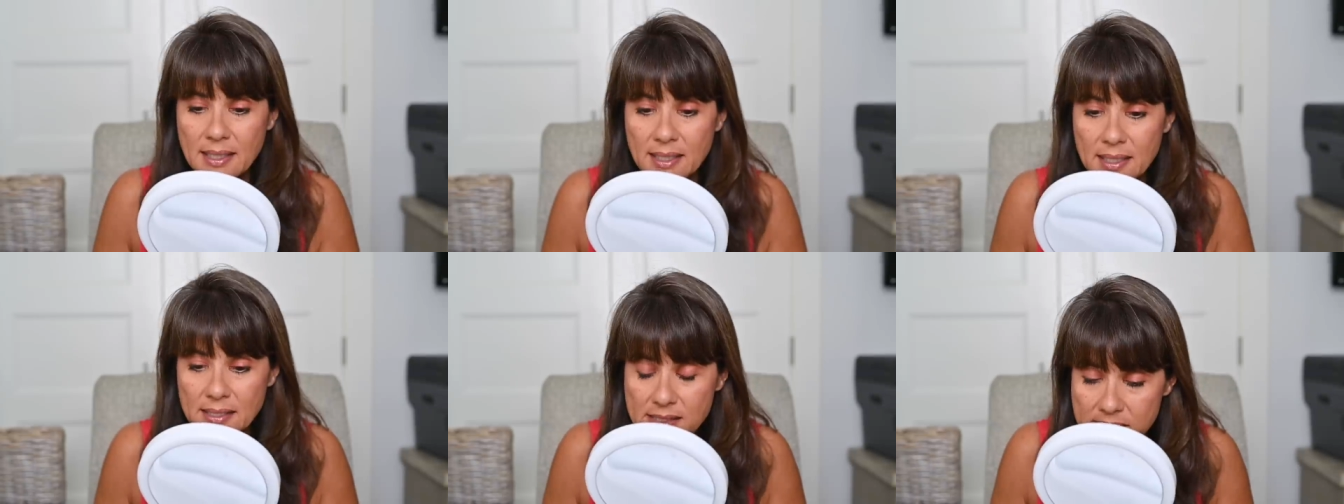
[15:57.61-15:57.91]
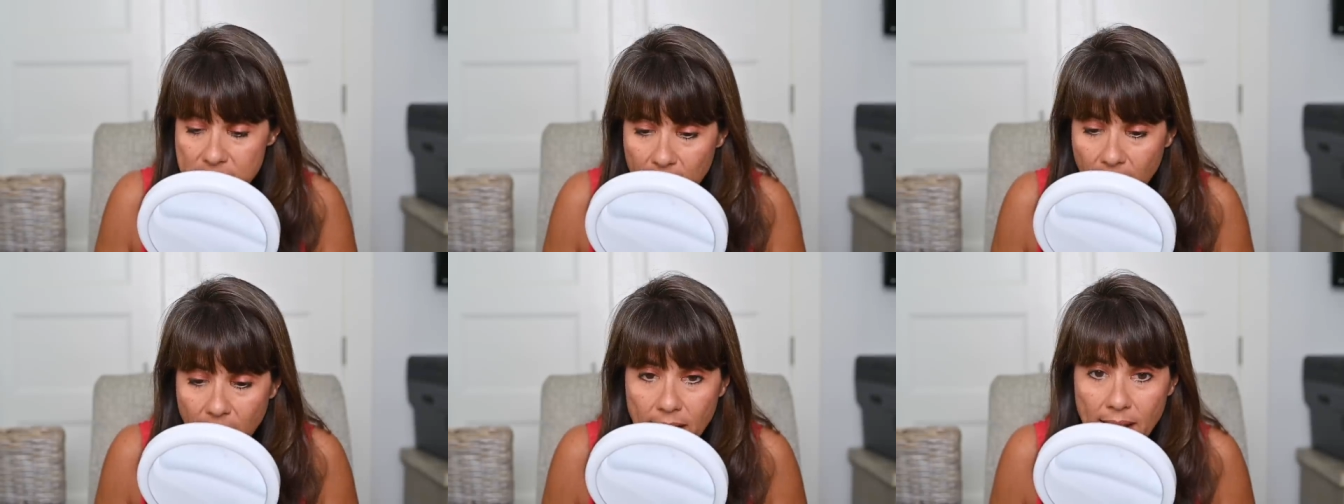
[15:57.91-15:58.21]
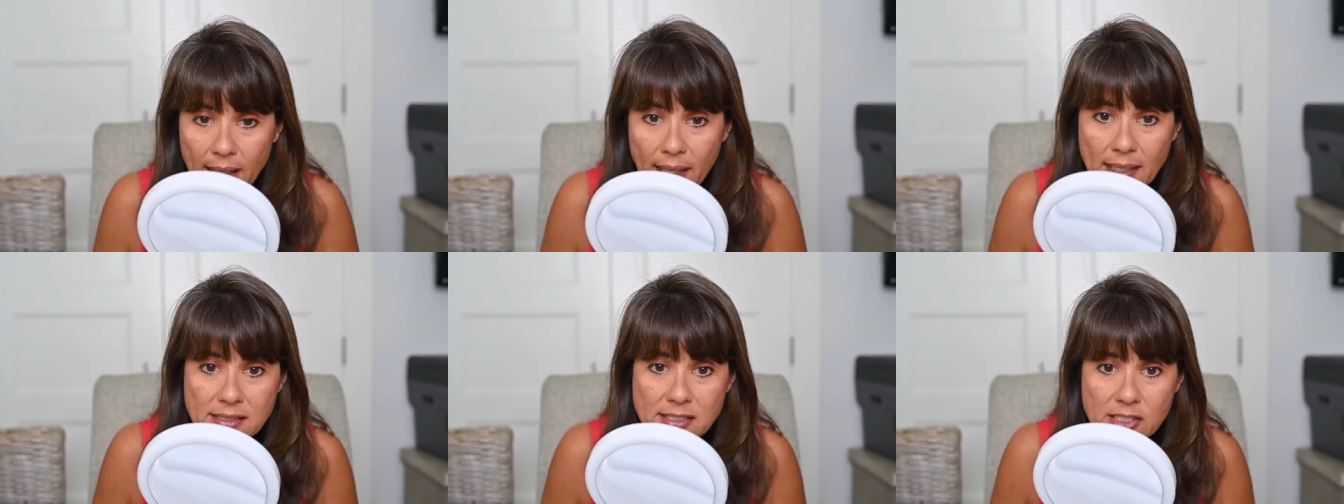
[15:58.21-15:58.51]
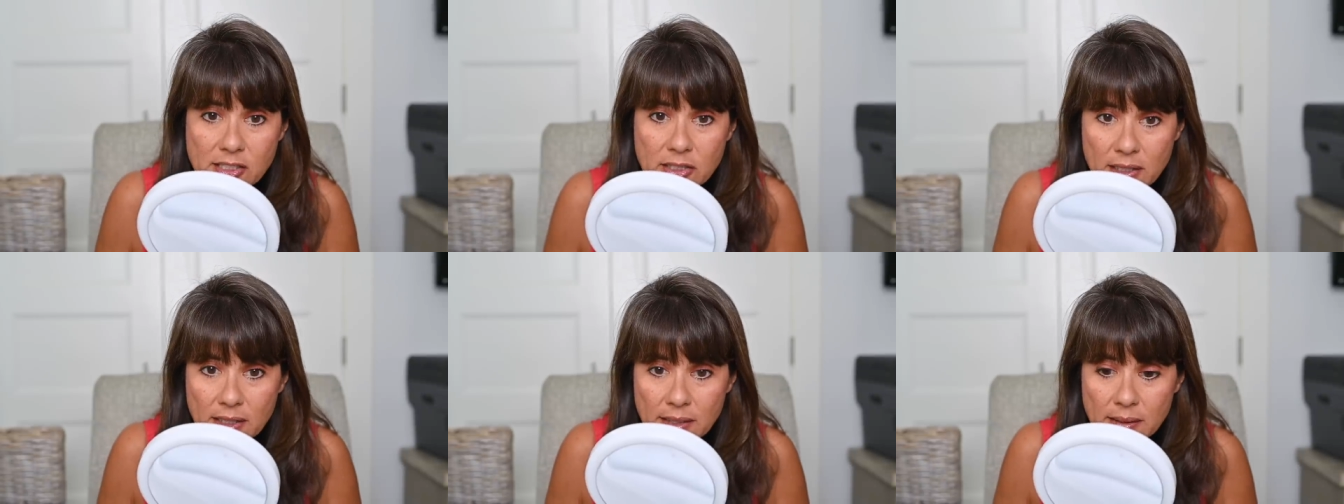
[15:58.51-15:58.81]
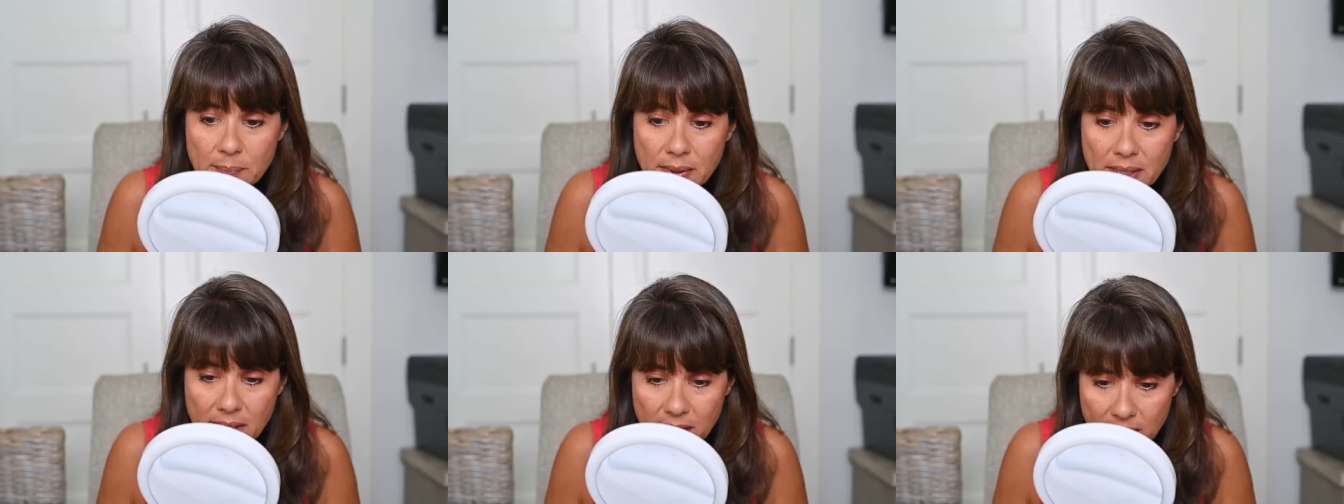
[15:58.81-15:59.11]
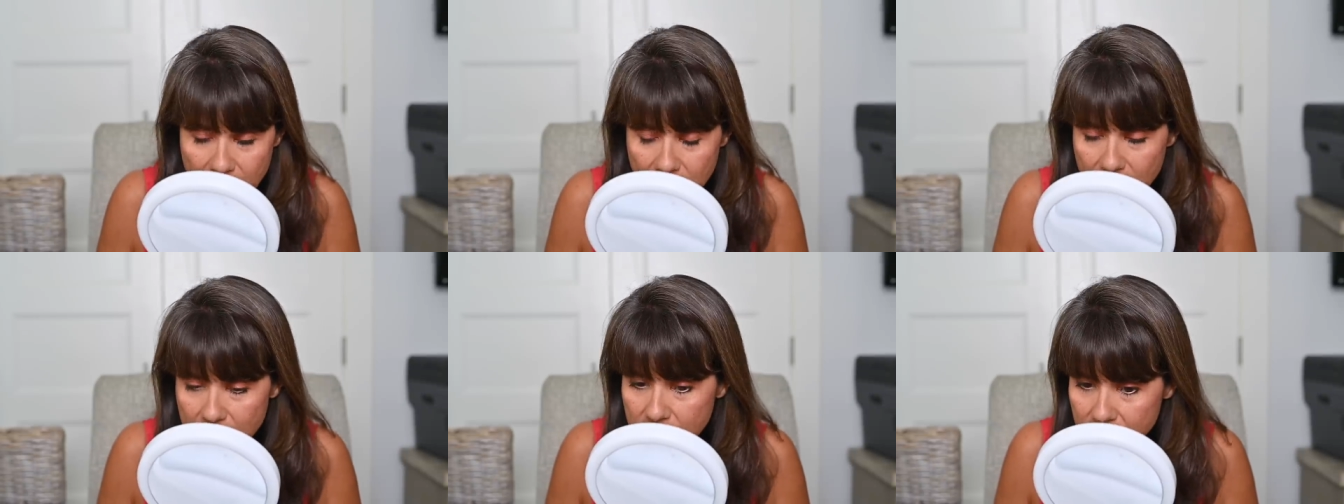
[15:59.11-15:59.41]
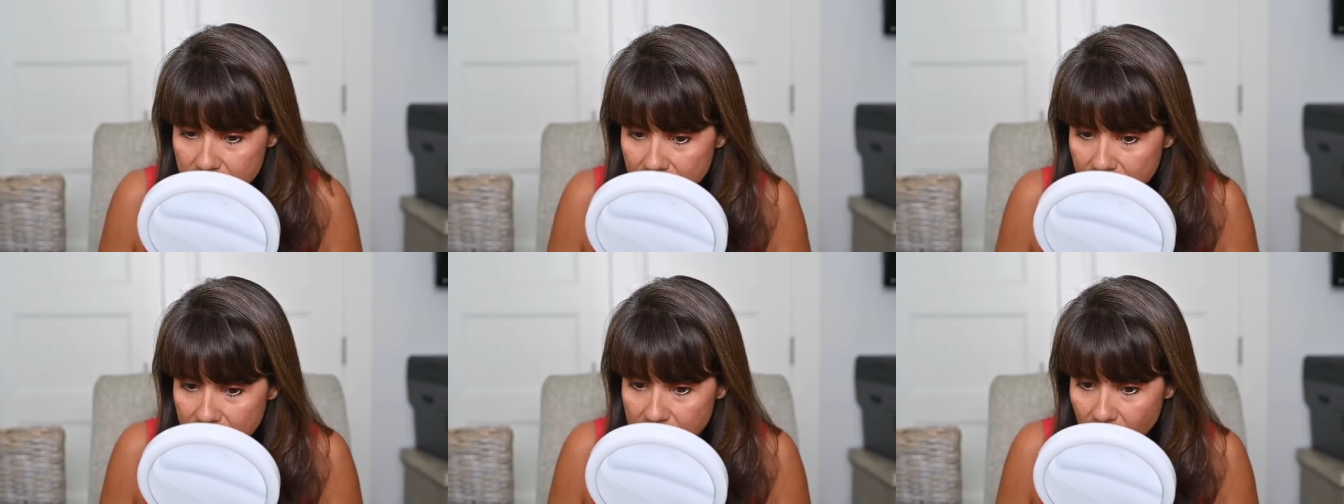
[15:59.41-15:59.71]
it's not as good
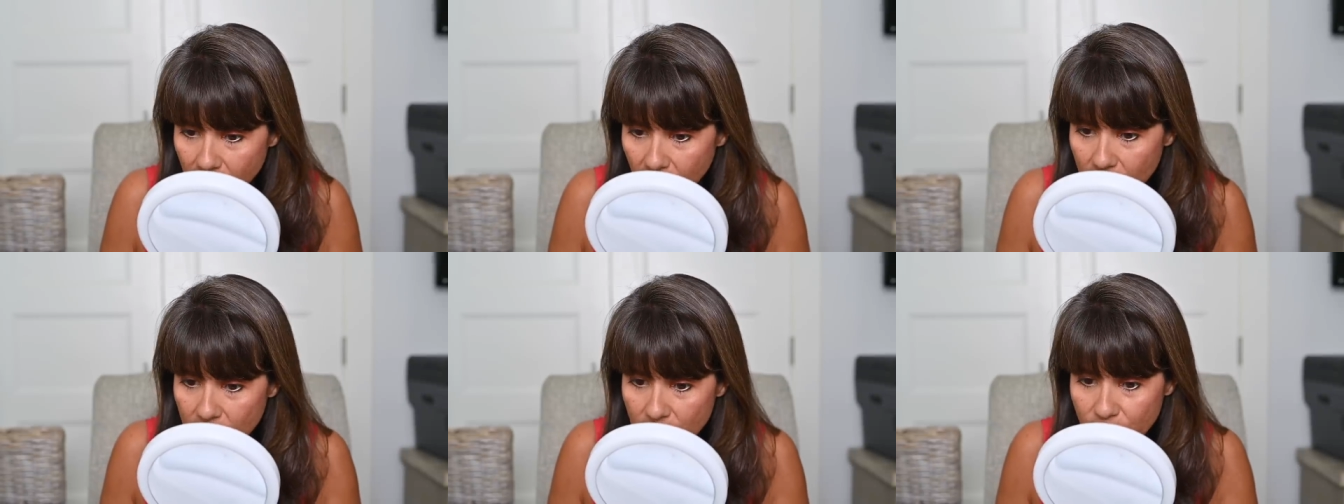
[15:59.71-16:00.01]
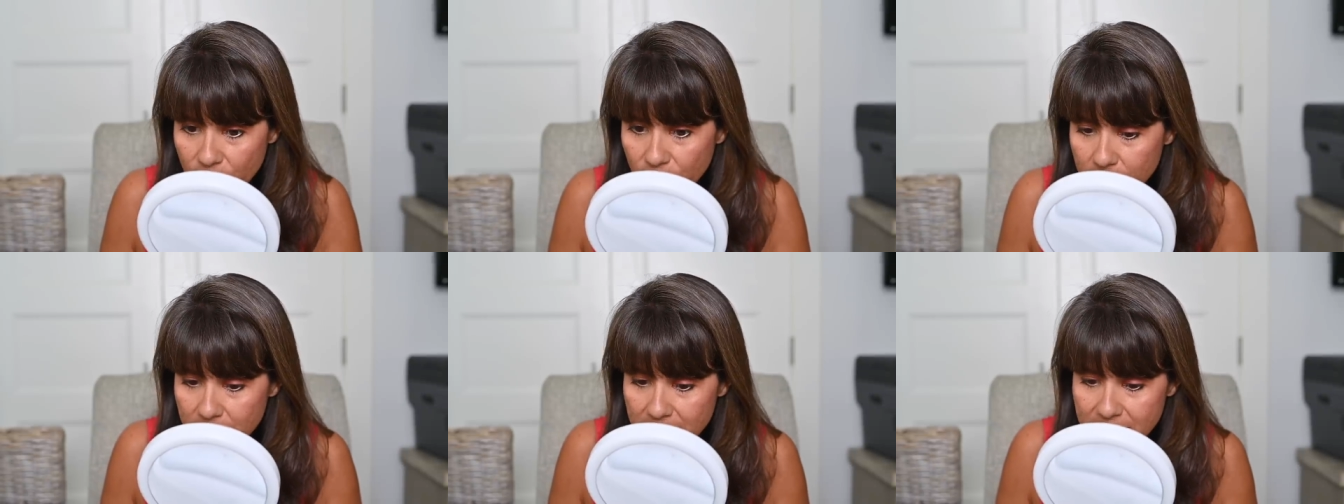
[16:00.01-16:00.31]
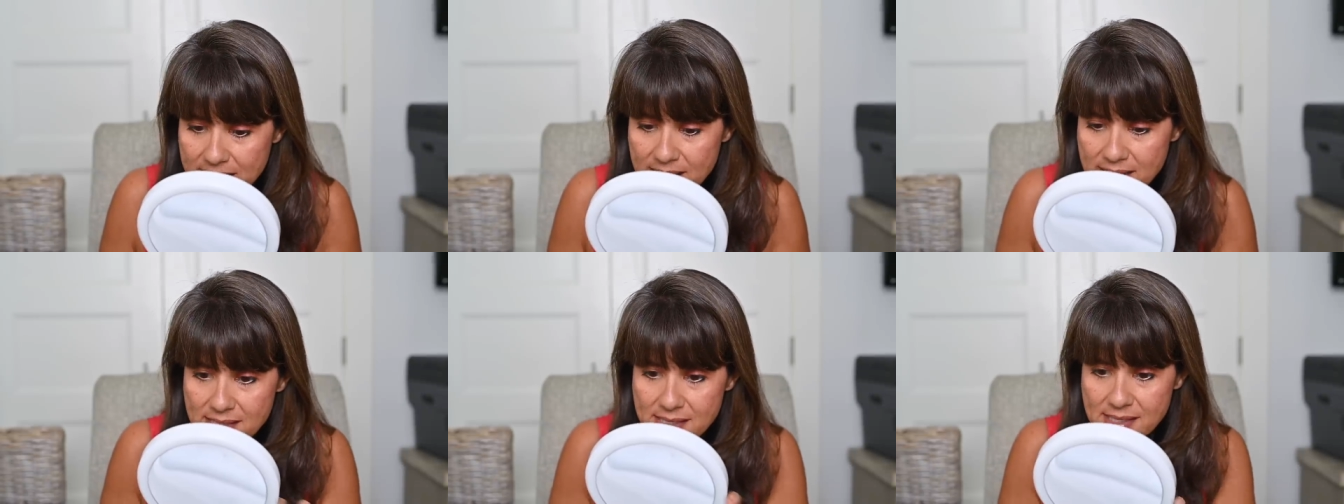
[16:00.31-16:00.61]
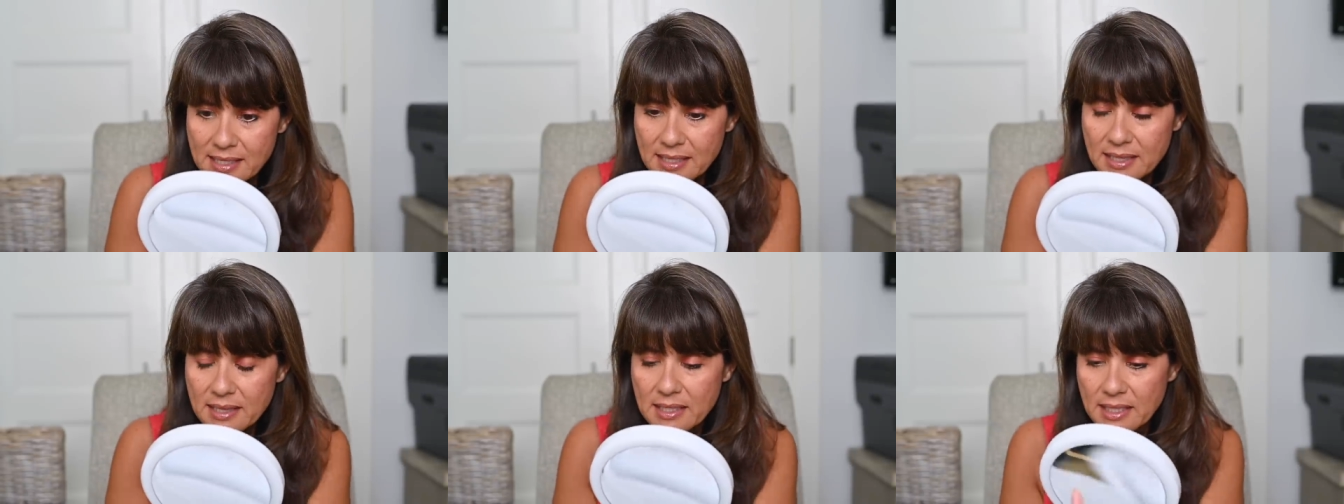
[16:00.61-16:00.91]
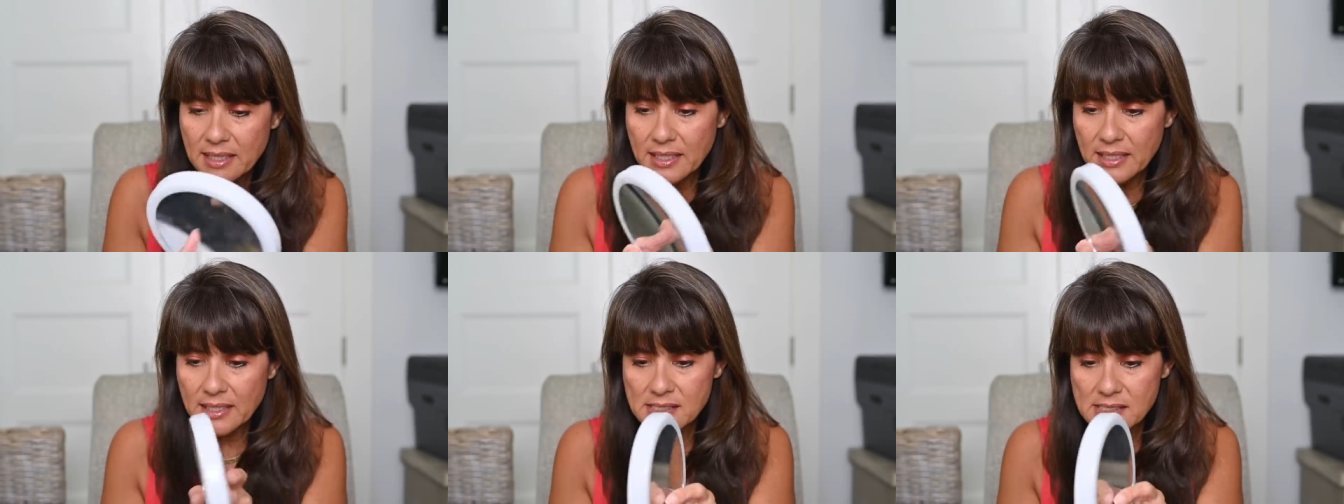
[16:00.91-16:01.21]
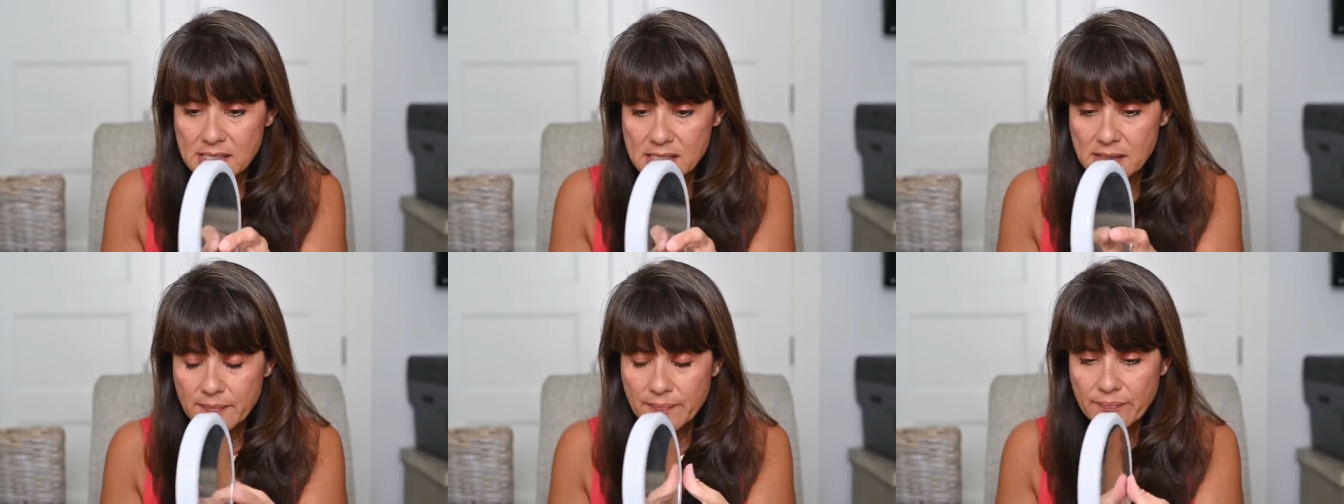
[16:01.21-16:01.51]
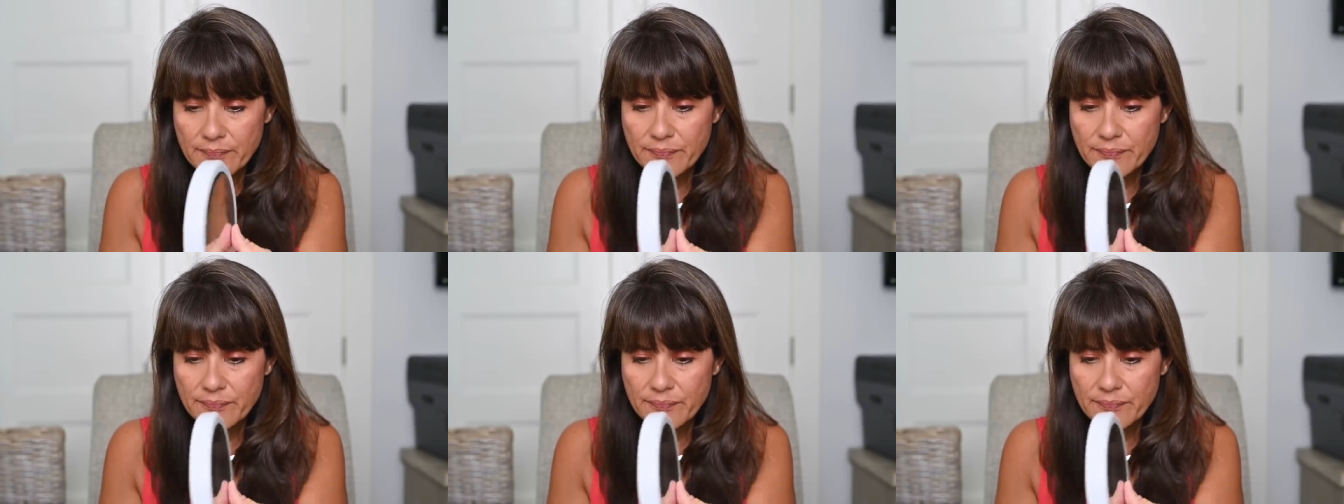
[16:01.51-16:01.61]
because it's harder for me to see things